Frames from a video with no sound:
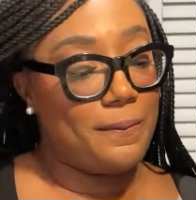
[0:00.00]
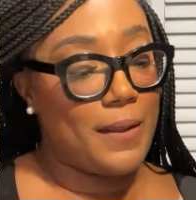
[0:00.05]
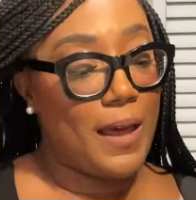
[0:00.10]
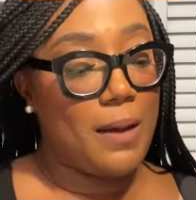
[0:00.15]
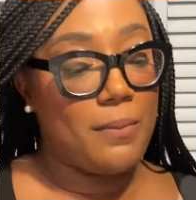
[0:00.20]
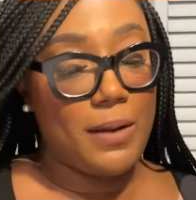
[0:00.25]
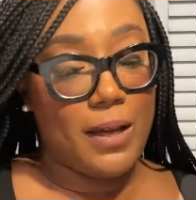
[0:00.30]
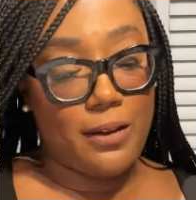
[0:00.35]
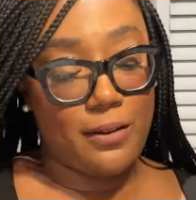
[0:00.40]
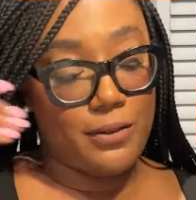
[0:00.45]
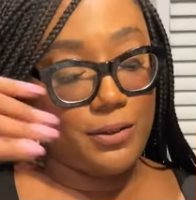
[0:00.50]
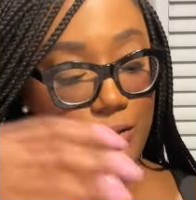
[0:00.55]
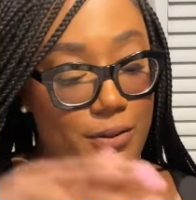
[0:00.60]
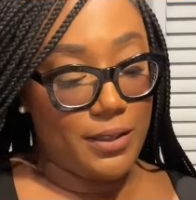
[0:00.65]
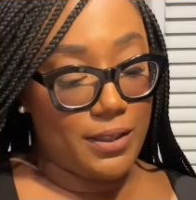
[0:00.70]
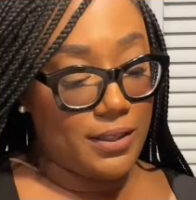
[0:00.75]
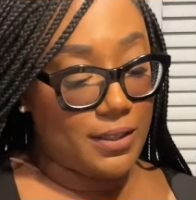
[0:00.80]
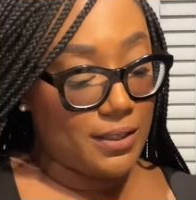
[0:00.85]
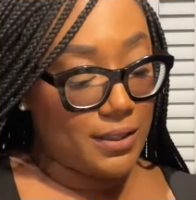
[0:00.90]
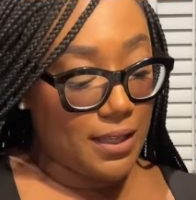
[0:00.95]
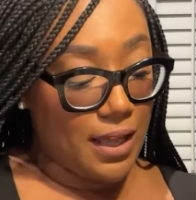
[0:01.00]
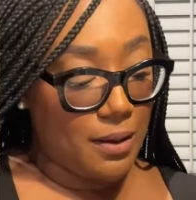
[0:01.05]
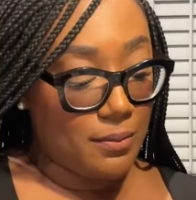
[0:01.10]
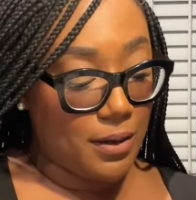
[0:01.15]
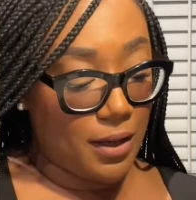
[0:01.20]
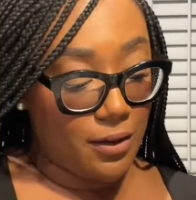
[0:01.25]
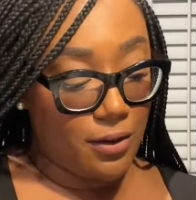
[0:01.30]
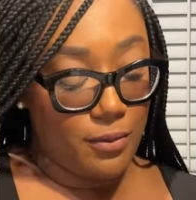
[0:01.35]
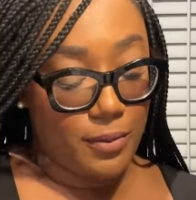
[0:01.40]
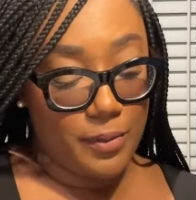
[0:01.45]
I'm not gonna do this. I'm
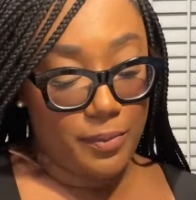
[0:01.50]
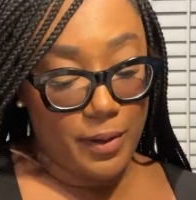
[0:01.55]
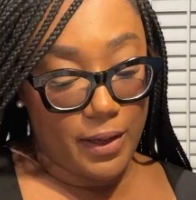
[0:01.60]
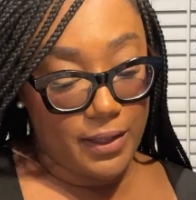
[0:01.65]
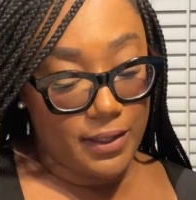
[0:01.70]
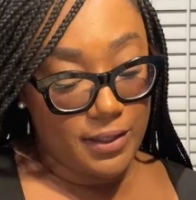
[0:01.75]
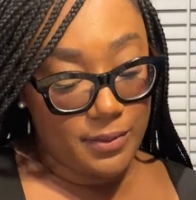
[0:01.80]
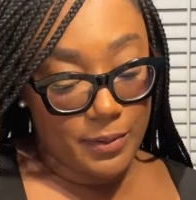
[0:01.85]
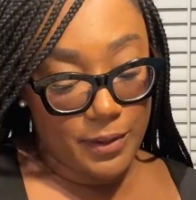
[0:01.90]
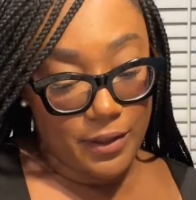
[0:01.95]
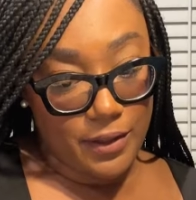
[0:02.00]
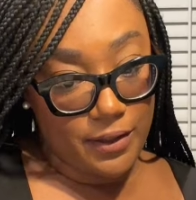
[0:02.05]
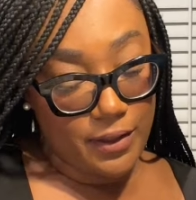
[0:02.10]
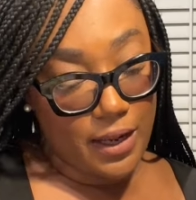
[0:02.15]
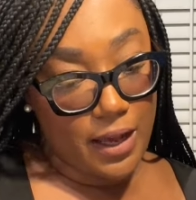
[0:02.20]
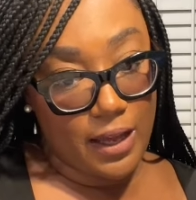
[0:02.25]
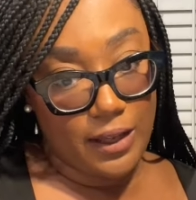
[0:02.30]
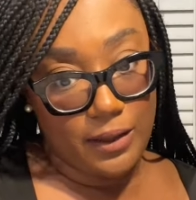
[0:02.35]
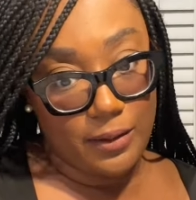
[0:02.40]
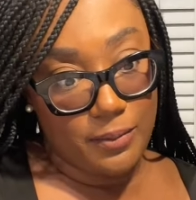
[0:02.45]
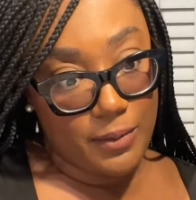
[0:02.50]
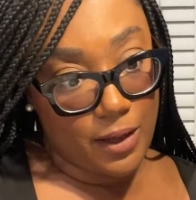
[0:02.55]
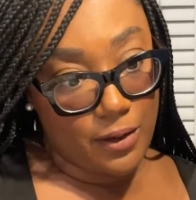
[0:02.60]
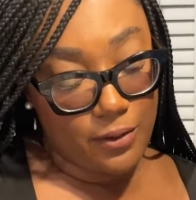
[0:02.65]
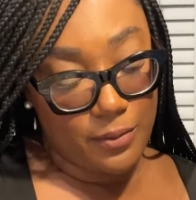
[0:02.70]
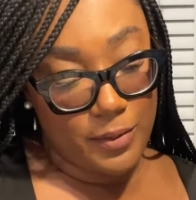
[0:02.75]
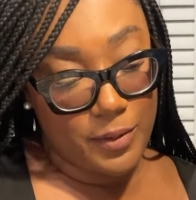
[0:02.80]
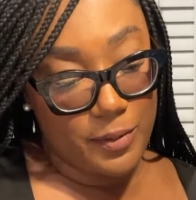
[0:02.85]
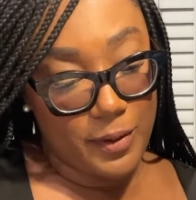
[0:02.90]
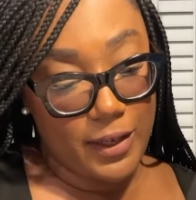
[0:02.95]
not gonna be petty, spirit. I am not
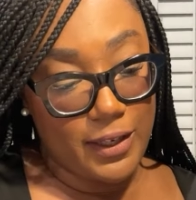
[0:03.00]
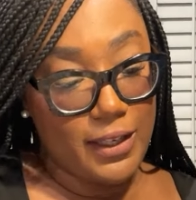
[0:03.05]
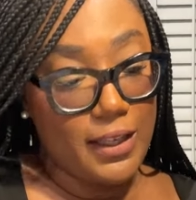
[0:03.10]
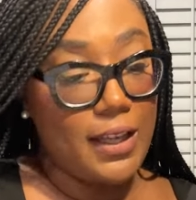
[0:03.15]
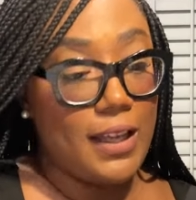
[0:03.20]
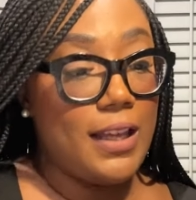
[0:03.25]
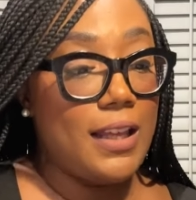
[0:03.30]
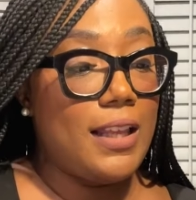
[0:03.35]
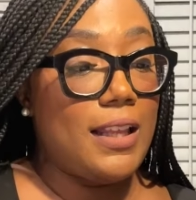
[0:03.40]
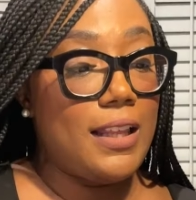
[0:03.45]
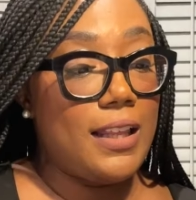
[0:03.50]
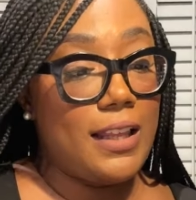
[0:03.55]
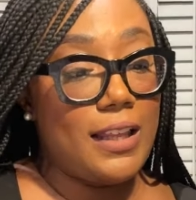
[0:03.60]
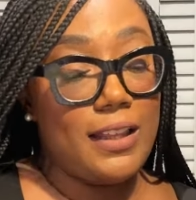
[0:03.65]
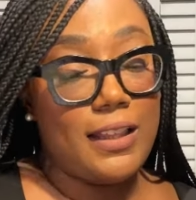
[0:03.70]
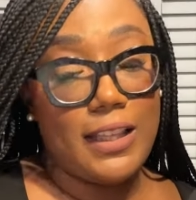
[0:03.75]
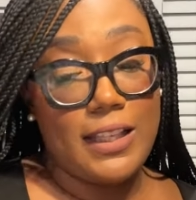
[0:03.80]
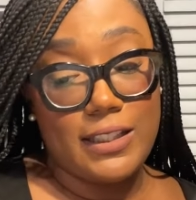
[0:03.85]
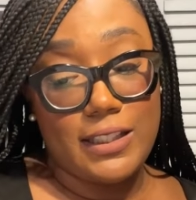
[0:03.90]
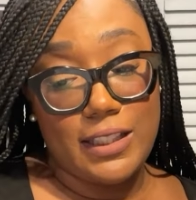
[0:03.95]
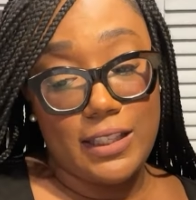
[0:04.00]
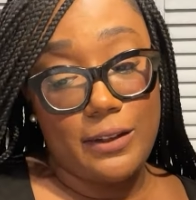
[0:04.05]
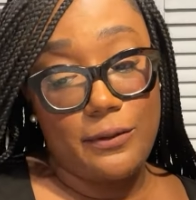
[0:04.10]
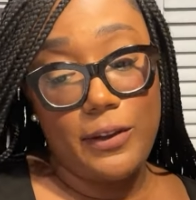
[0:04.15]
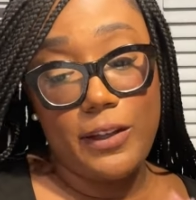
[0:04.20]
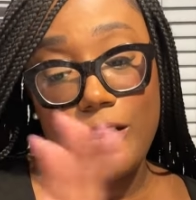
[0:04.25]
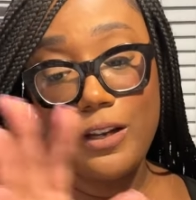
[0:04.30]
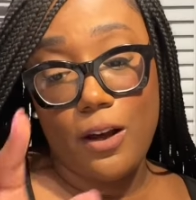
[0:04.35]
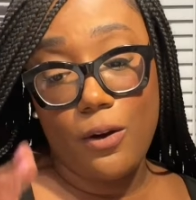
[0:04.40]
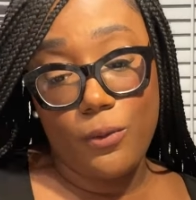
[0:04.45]
gonna be petty listen, if
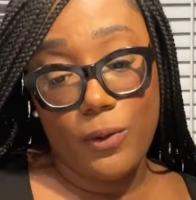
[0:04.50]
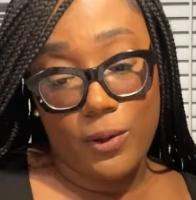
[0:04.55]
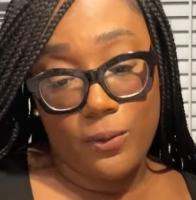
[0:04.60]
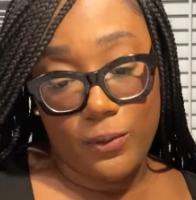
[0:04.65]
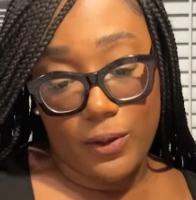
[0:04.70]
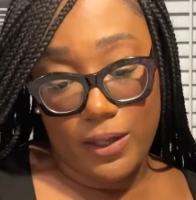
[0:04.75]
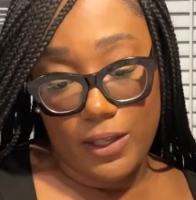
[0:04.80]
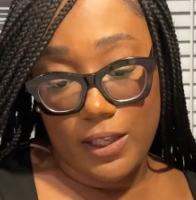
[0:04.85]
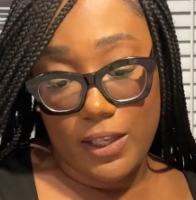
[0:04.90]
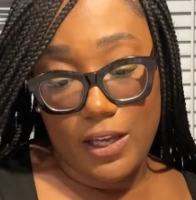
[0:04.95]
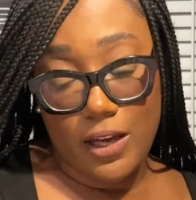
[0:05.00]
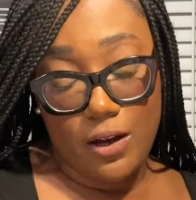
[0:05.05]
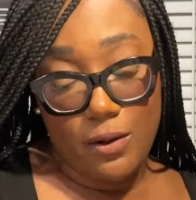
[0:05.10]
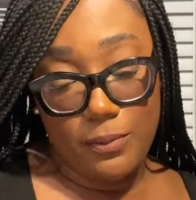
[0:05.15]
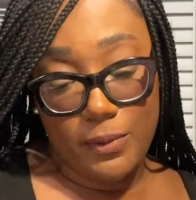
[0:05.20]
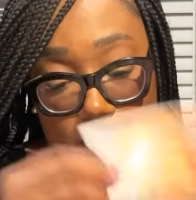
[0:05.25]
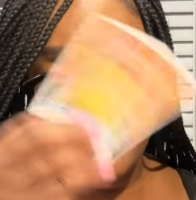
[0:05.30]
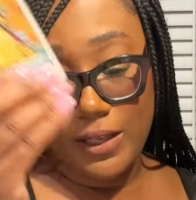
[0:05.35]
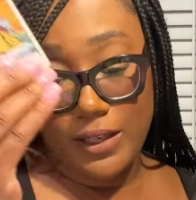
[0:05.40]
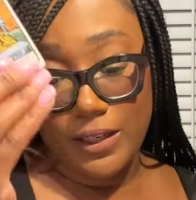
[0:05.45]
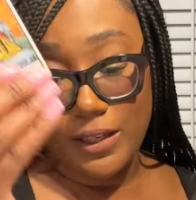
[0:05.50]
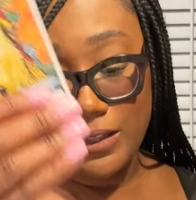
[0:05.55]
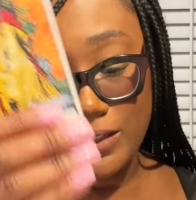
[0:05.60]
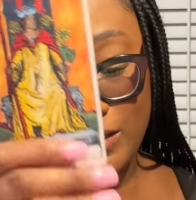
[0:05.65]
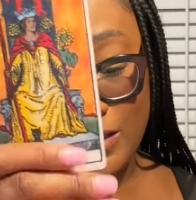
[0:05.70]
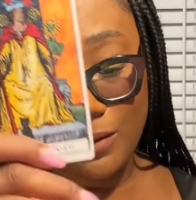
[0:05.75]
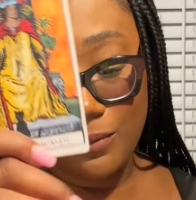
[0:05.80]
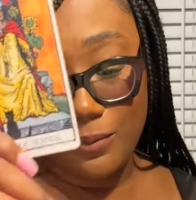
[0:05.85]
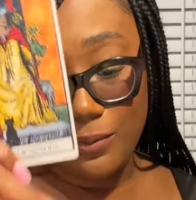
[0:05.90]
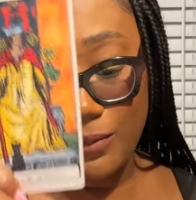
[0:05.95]
he don't win one, he gonna be in
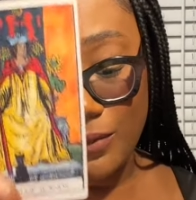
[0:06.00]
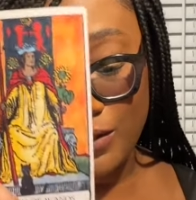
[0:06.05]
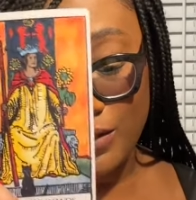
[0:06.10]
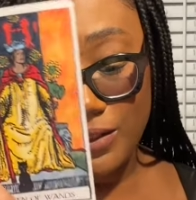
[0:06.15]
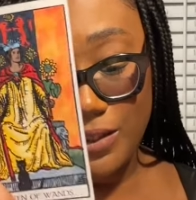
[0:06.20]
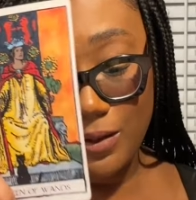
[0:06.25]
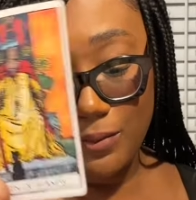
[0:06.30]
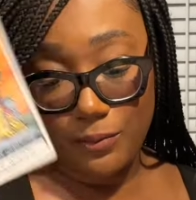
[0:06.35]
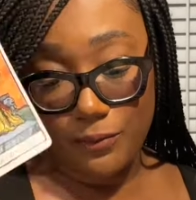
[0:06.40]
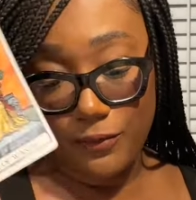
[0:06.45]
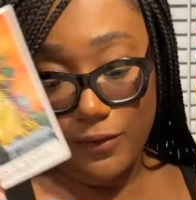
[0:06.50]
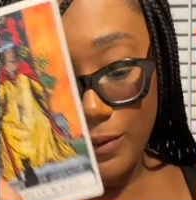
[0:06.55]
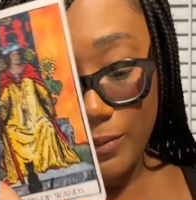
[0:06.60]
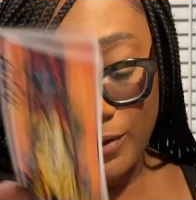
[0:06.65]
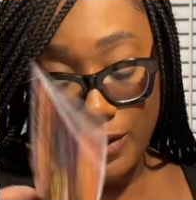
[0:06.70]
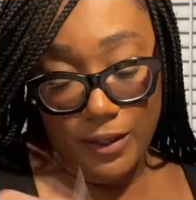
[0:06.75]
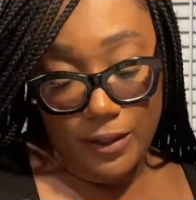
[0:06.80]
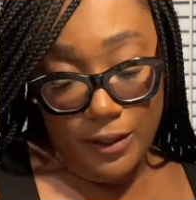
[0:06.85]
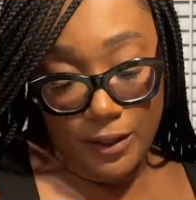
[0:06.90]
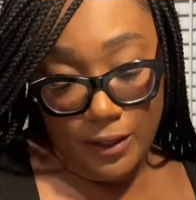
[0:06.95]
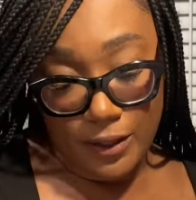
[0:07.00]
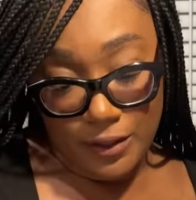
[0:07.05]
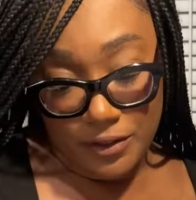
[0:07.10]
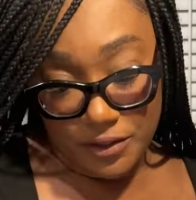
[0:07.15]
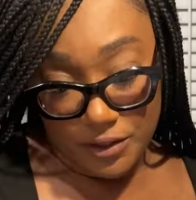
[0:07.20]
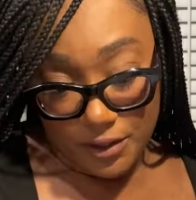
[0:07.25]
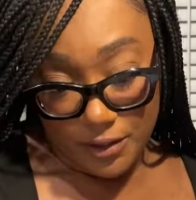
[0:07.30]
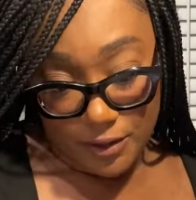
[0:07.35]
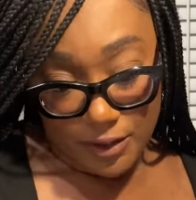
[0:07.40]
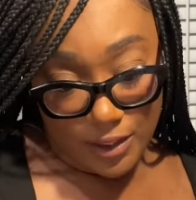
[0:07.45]
some some feminine
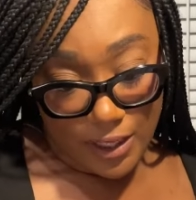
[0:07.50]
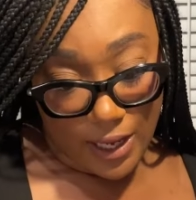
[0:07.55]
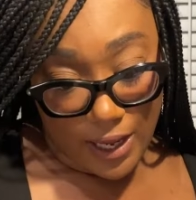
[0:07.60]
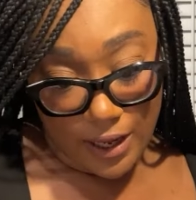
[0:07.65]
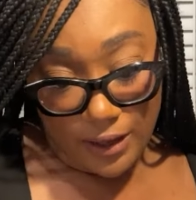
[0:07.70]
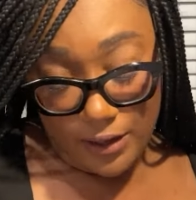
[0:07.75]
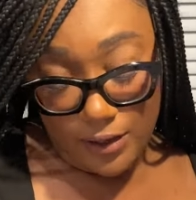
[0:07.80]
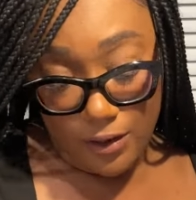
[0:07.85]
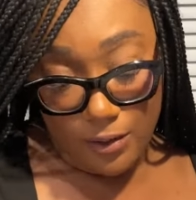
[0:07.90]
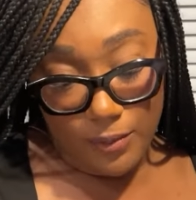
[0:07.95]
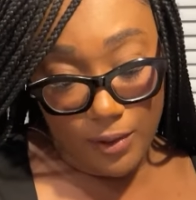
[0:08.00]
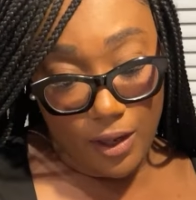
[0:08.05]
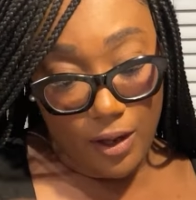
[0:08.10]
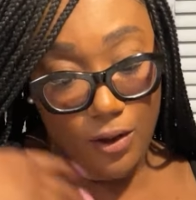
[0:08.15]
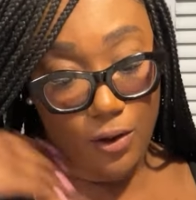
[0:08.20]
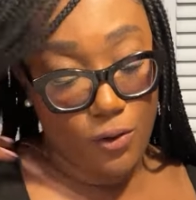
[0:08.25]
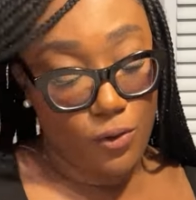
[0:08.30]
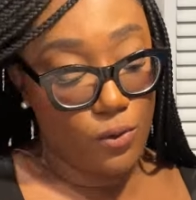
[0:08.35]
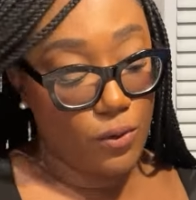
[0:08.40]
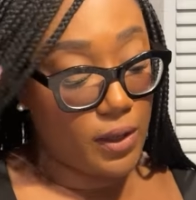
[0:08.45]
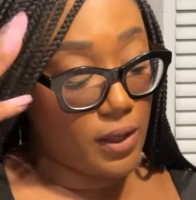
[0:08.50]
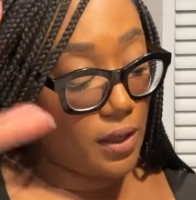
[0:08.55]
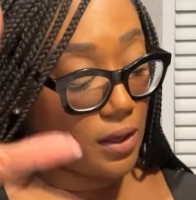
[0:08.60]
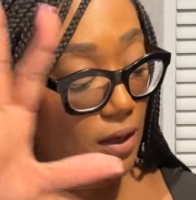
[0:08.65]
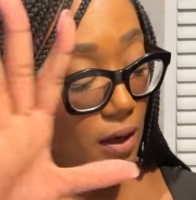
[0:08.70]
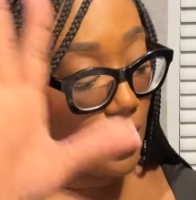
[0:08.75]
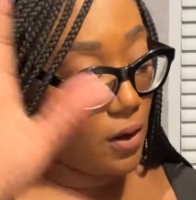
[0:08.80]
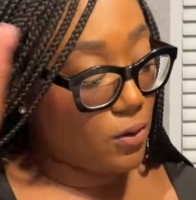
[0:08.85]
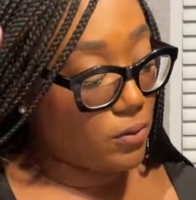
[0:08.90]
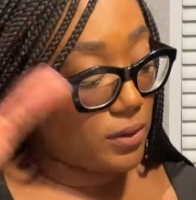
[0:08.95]
energy, child. He gonna be a whole he,
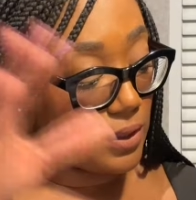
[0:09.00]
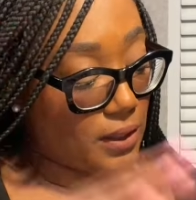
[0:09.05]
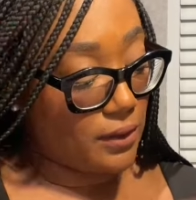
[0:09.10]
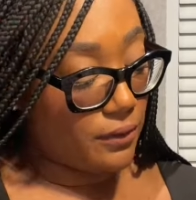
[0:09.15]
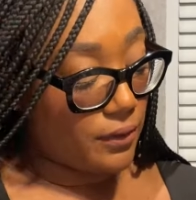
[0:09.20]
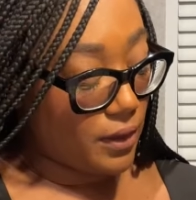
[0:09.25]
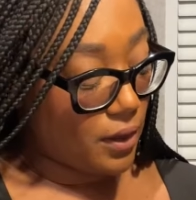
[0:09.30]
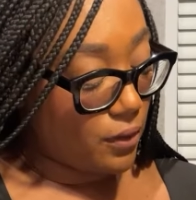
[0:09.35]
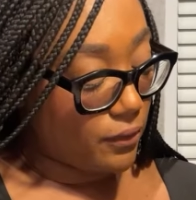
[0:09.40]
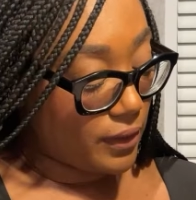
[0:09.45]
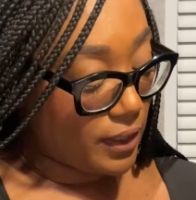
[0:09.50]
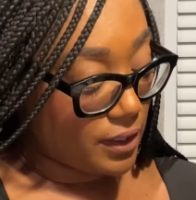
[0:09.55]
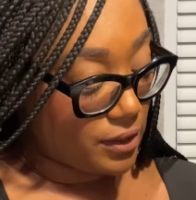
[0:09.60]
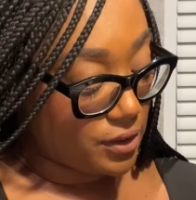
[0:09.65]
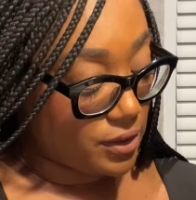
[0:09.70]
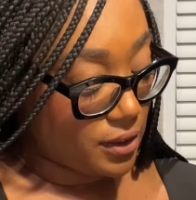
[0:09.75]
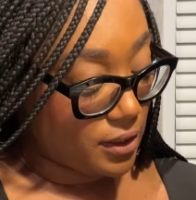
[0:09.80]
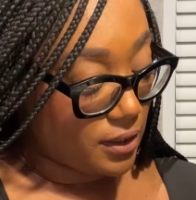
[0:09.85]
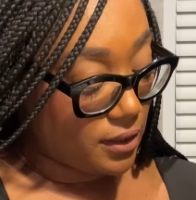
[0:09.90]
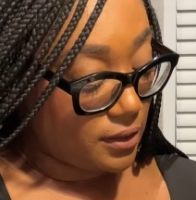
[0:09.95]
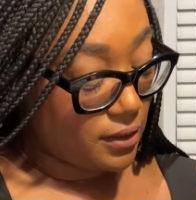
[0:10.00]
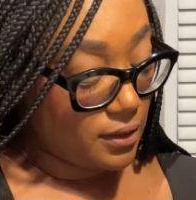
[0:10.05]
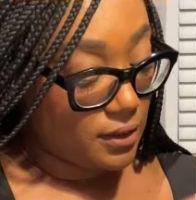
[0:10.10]
a whole diva over that shit.